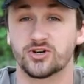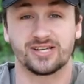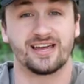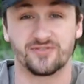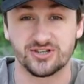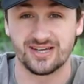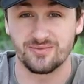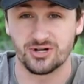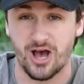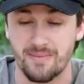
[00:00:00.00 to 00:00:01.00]
if you're excited for the
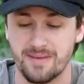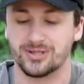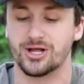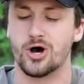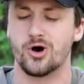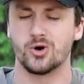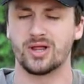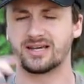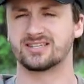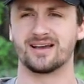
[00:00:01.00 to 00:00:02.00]
summer, comment below,
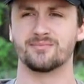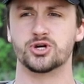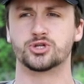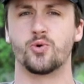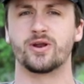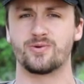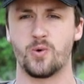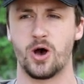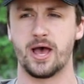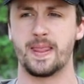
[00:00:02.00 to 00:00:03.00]
like summer
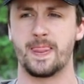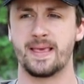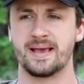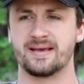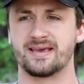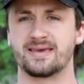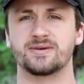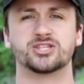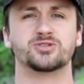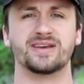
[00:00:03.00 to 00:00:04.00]
21, give
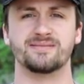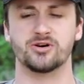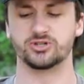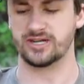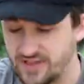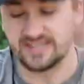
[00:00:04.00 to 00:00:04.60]
me a sweet emoji.